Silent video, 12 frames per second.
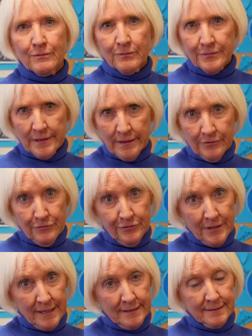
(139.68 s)
The other
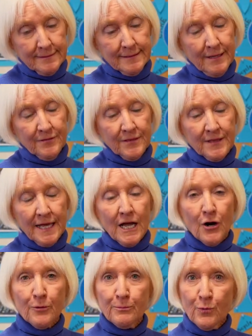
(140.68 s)
thing is that they
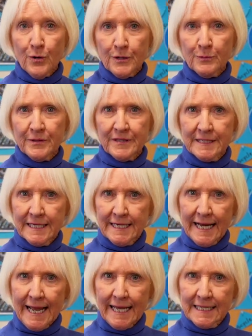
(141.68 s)
are born with
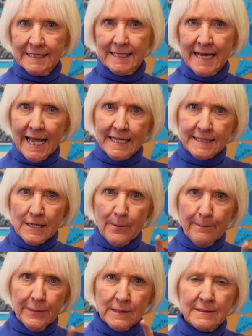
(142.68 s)
an innate
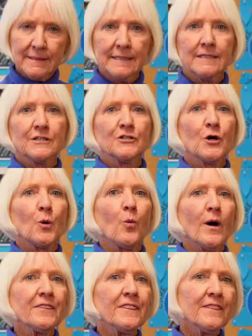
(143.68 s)
ability to know
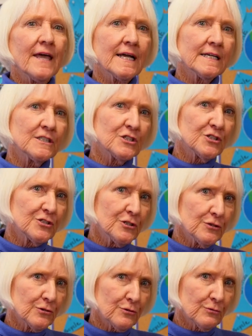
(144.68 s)
what they can
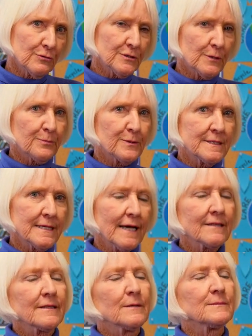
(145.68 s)
do to
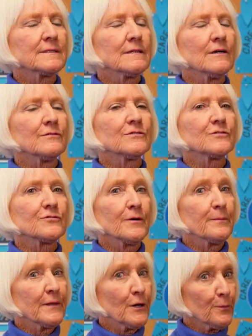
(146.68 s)
protect themselves
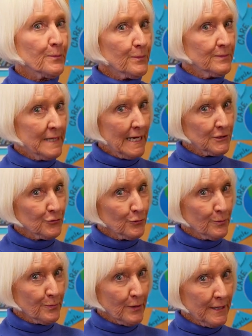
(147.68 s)
from their natural
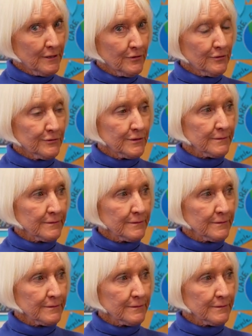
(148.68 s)
predators.